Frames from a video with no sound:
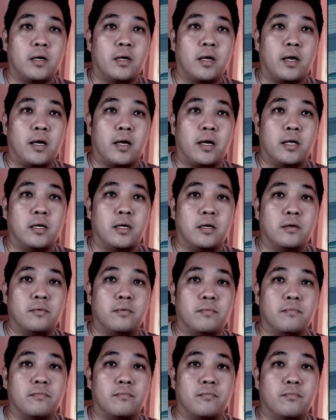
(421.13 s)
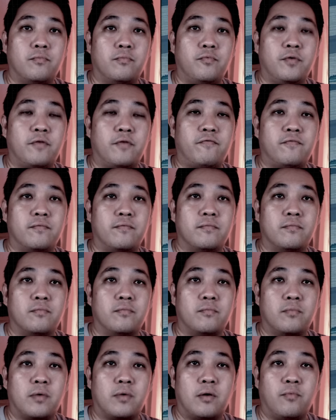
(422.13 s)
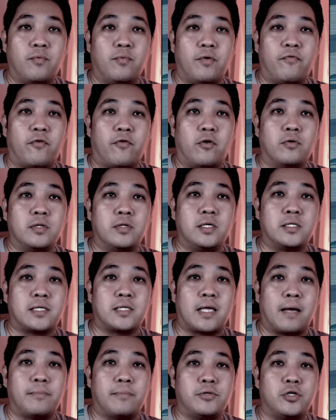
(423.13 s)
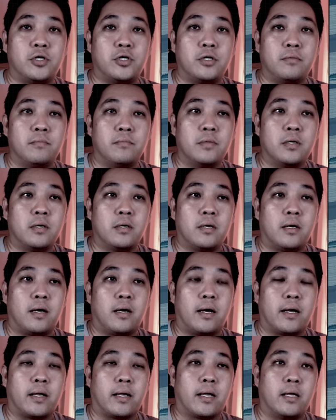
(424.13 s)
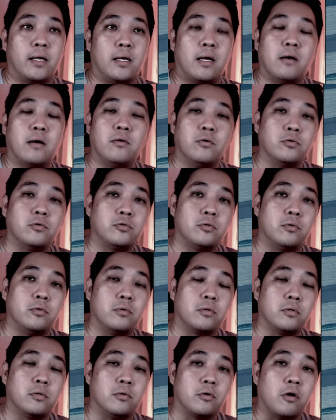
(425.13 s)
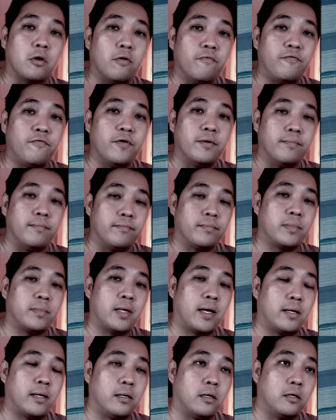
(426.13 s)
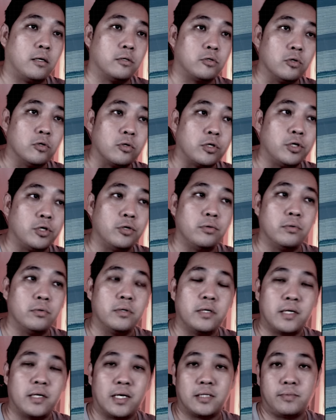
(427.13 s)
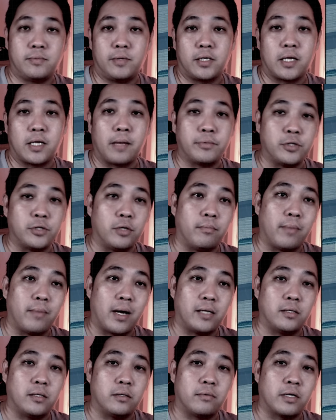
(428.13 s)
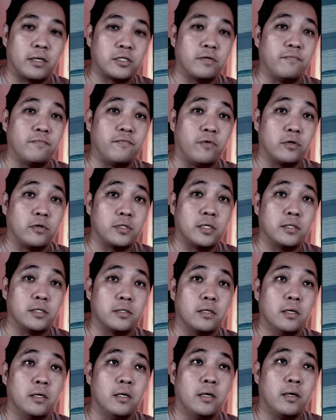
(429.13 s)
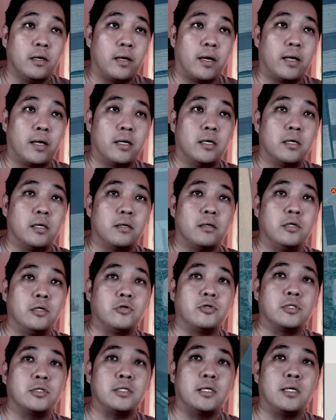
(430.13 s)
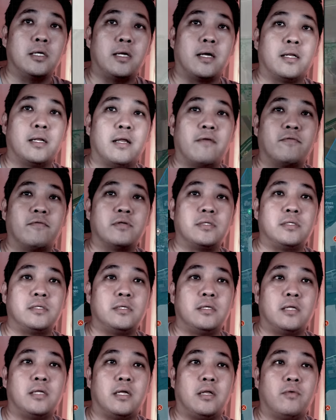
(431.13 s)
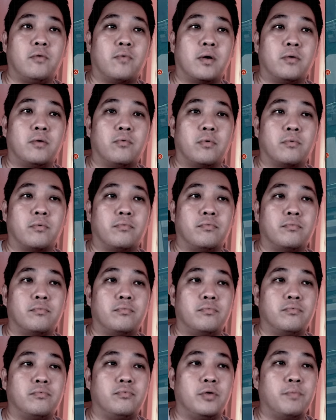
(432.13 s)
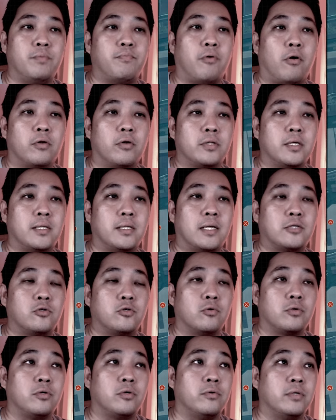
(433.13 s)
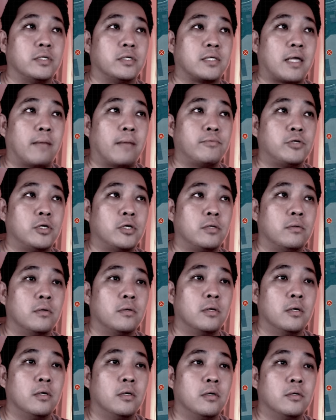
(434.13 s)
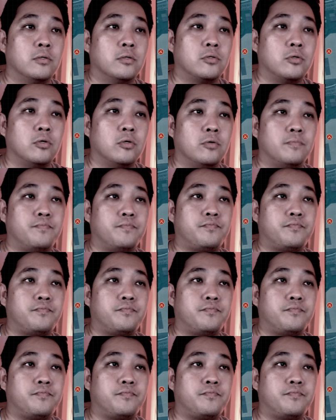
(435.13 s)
And with all this capture, I can now also confirm that Sokil has been captured by the Russian forces. And interestingly, I never seen anyone reported that Sokil is captured. So